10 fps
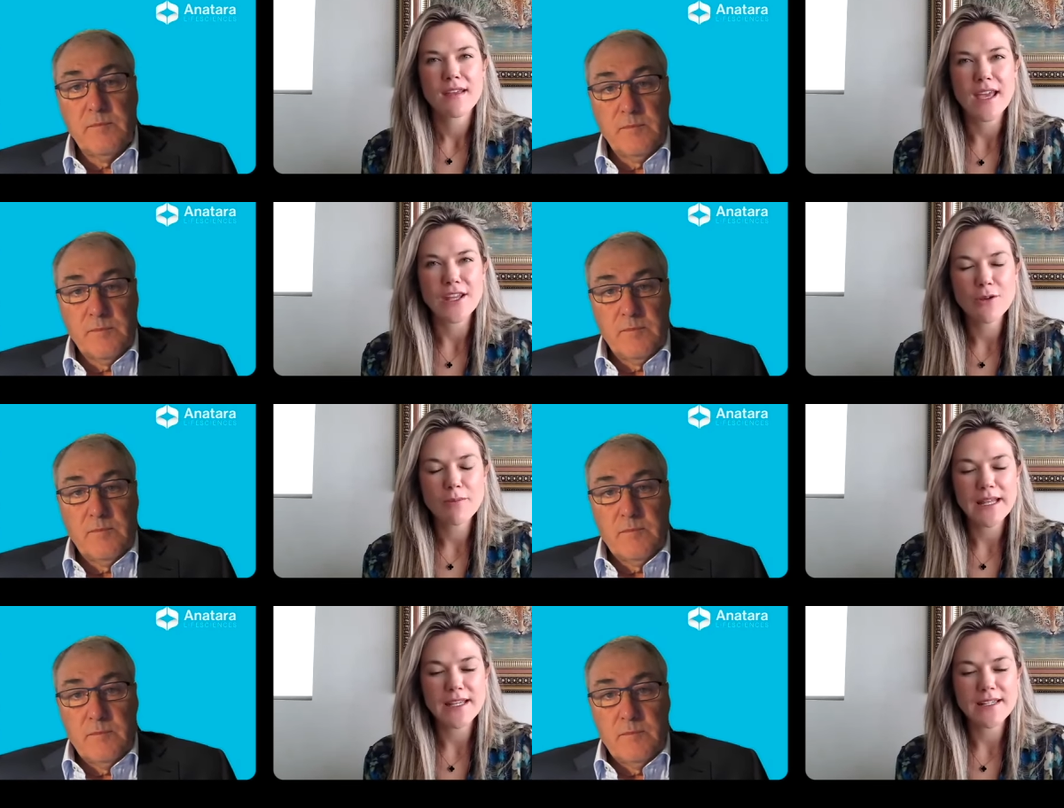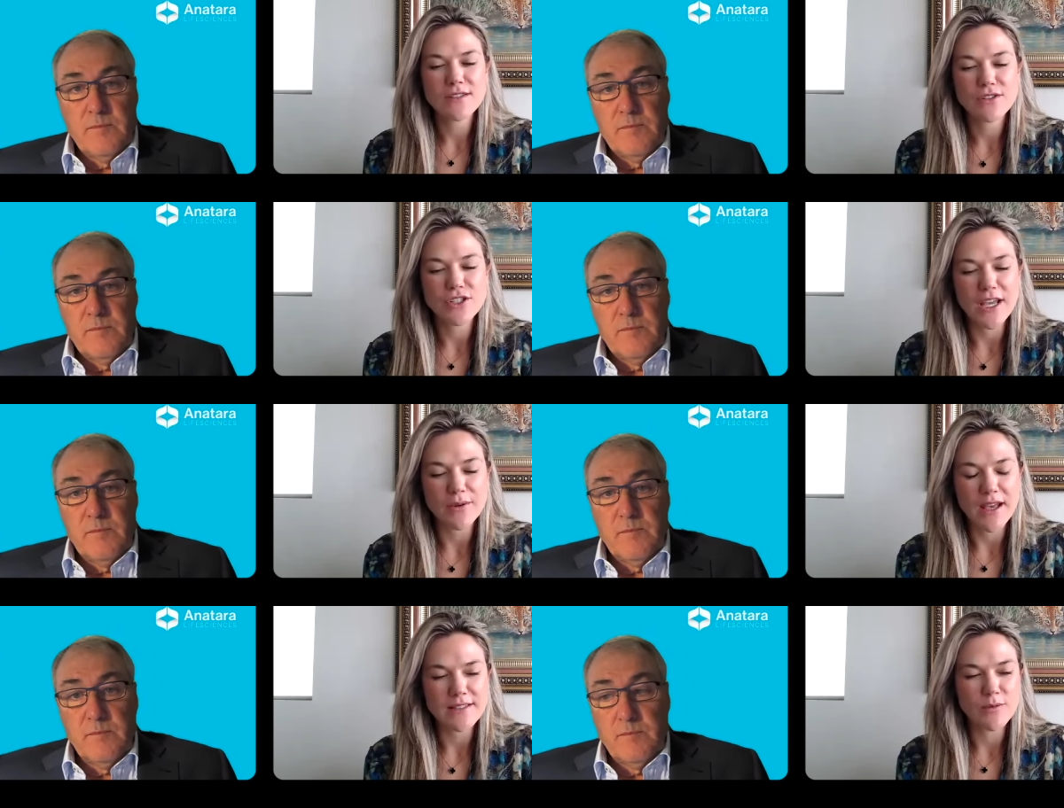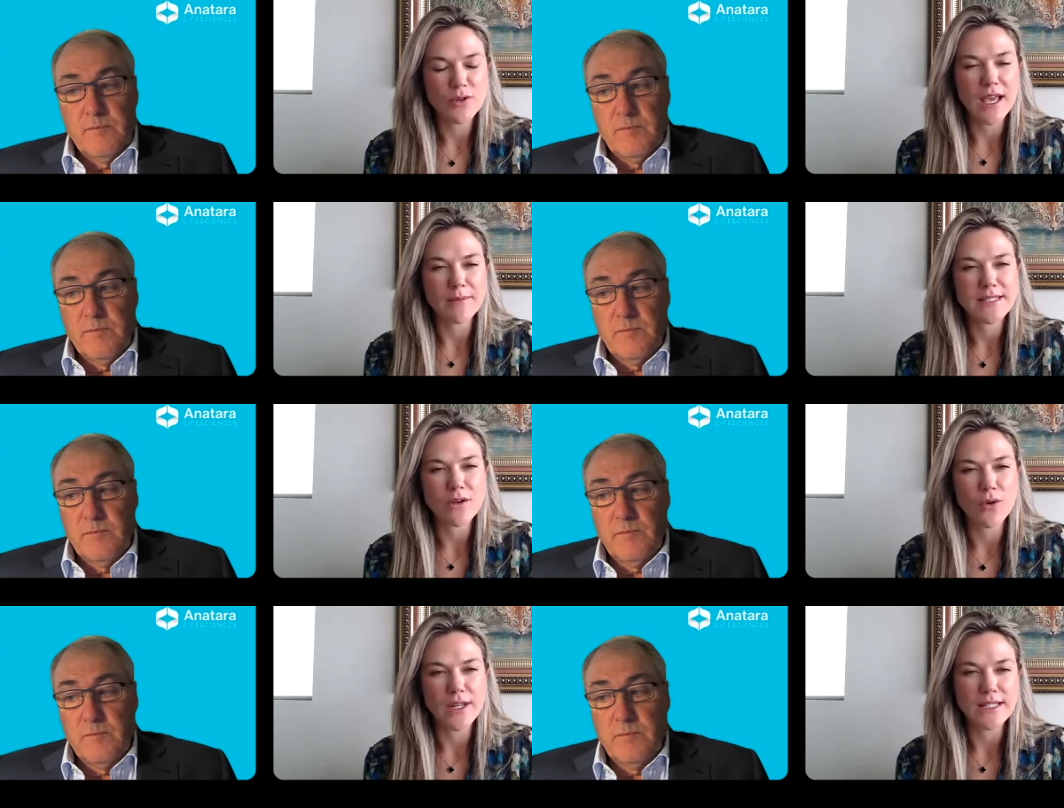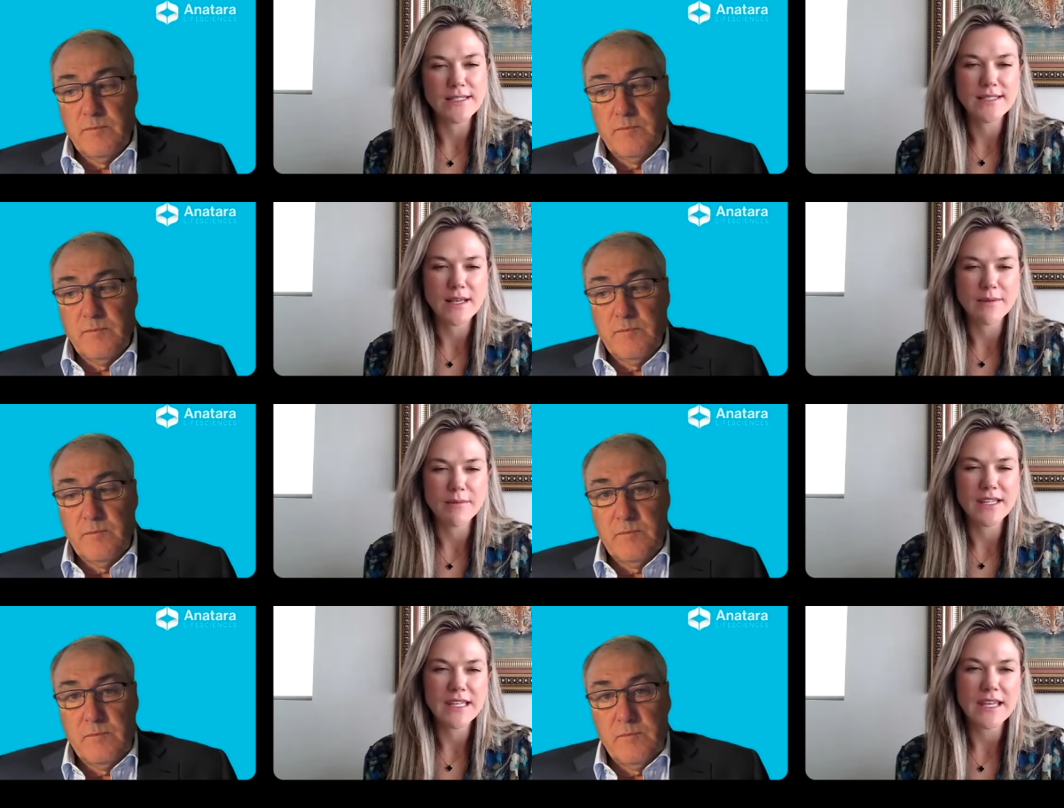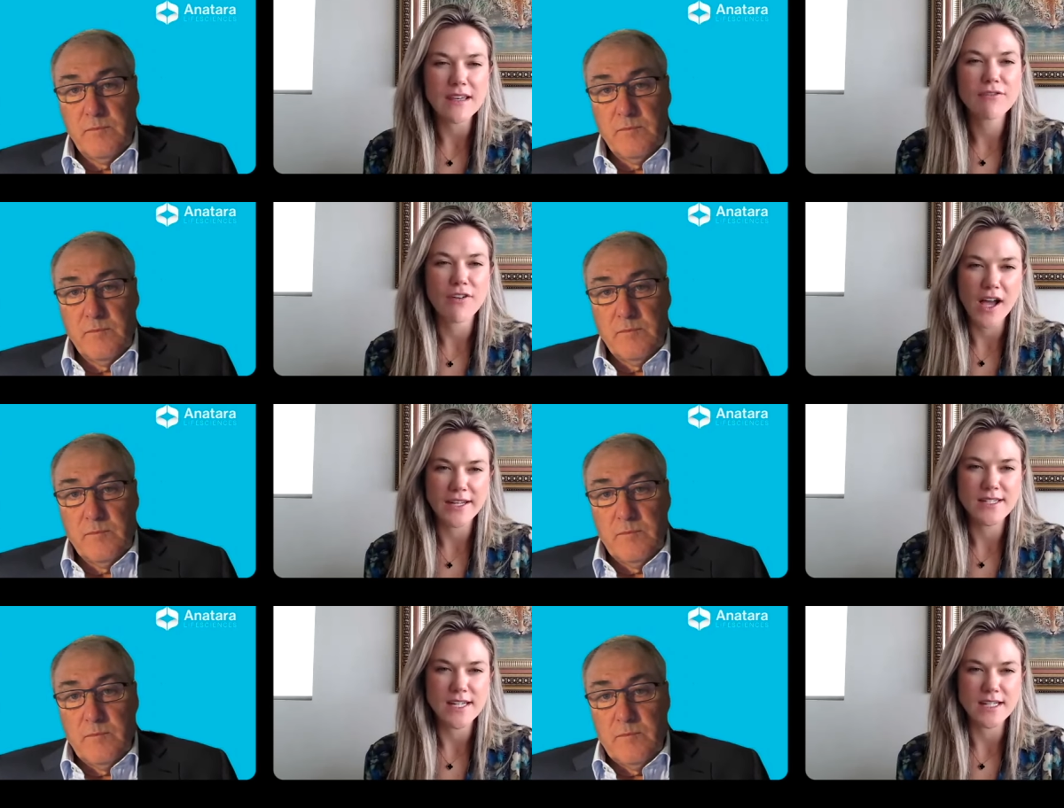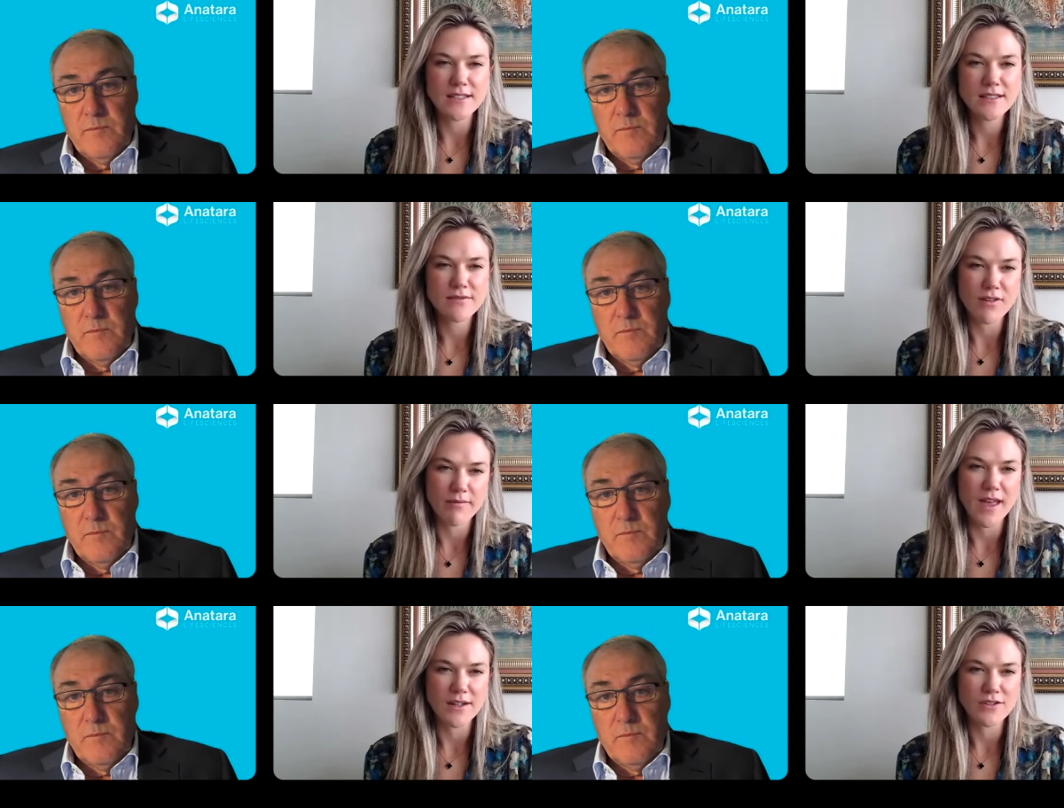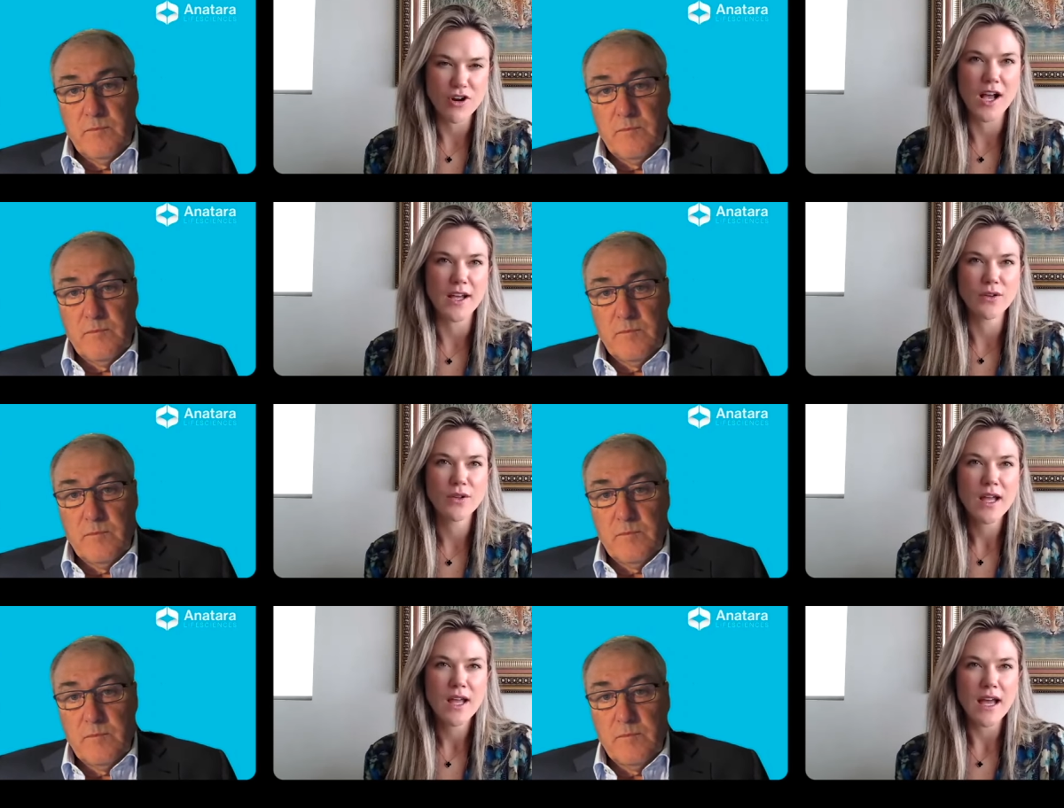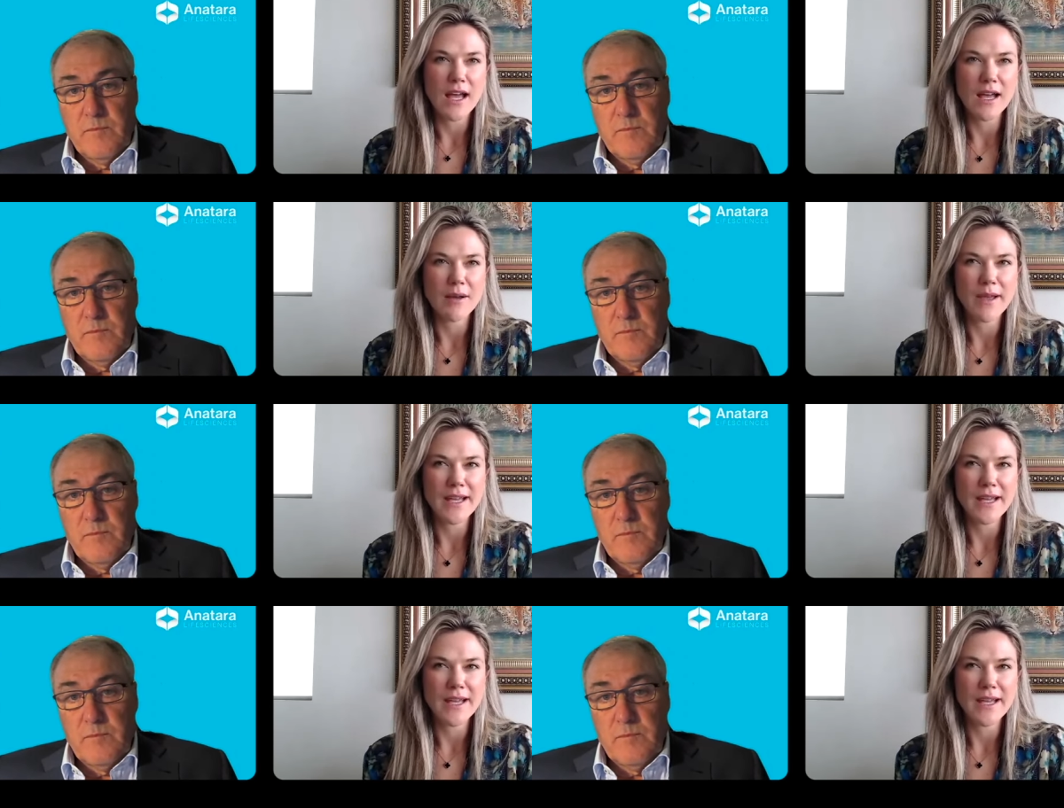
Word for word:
Speaker 1: Can you please share with our Small Caps audience some of the key findings from that trial um,